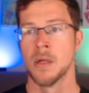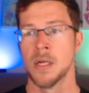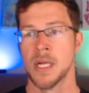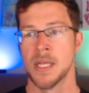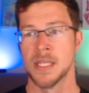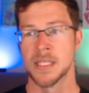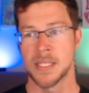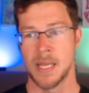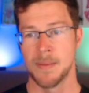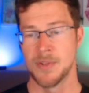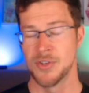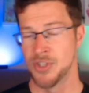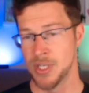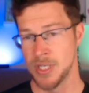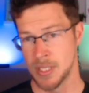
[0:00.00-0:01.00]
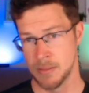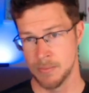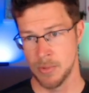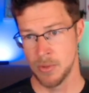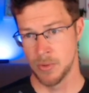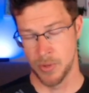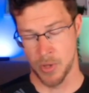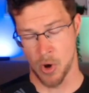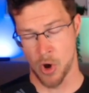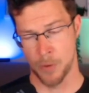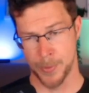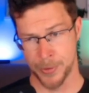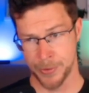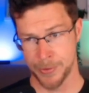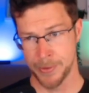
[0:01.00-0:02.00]
In this game, the GM, or the
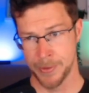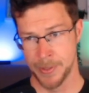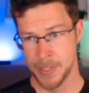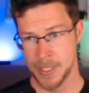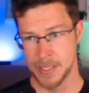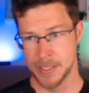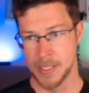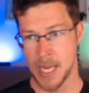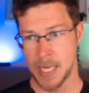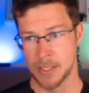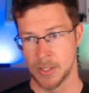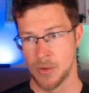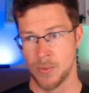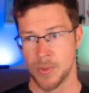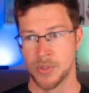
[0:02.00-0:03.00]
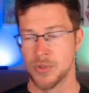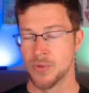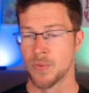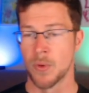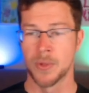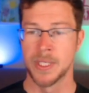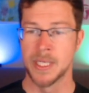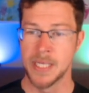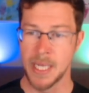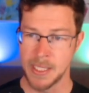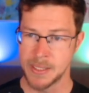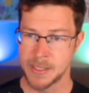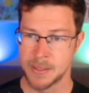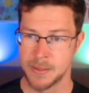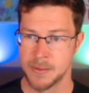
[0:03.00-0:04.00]
arbiter, is not going to roll any
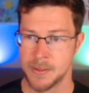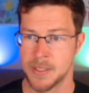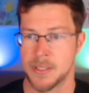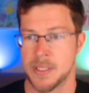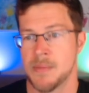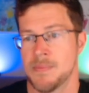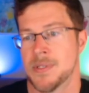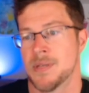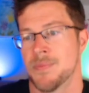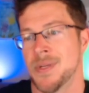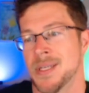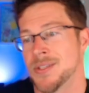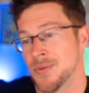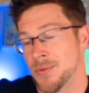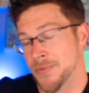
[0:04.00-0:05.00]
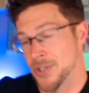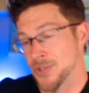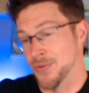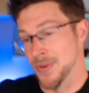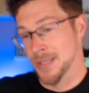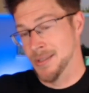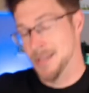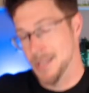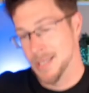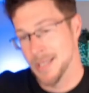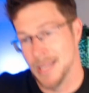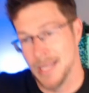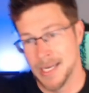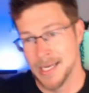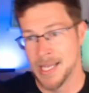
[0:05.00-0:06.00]
dice. This seems to be sort of a trend in
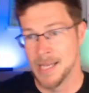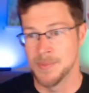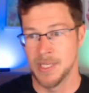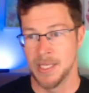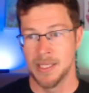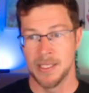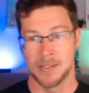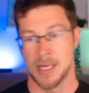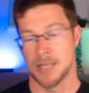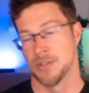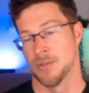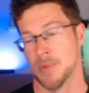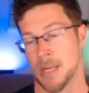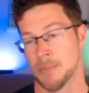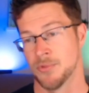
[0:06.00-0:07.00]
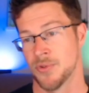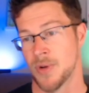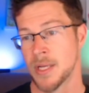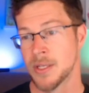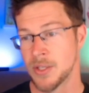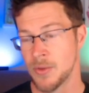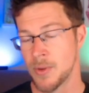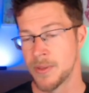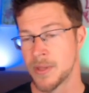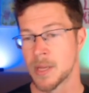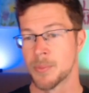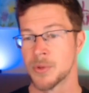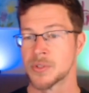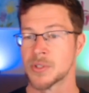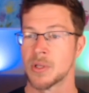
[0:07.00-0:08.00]
a lot of games lately. It's actually what I'm trying to do. I think
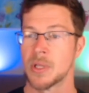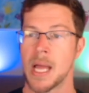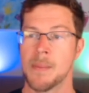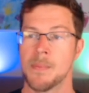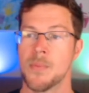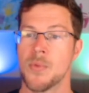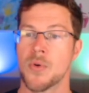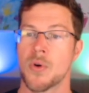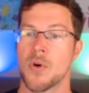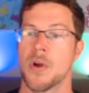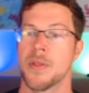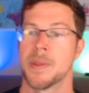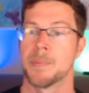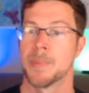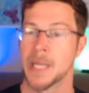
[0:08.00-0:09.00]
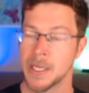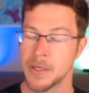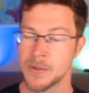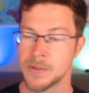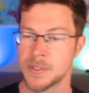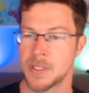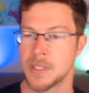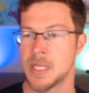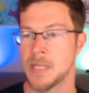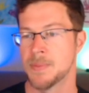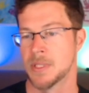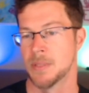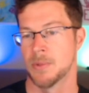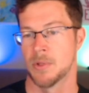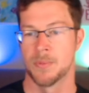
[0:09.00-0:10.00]
it puts a lot more on the players and
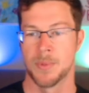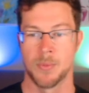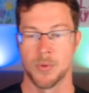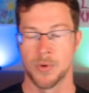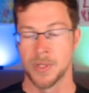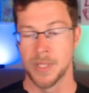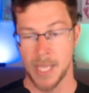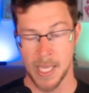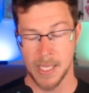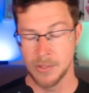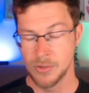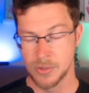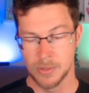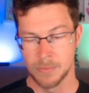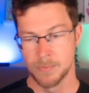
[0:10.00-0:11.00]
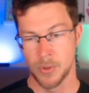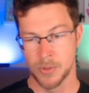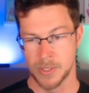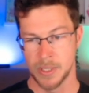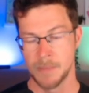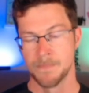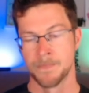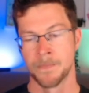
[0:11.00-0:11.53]
keeps them a little bit more engaged, personally.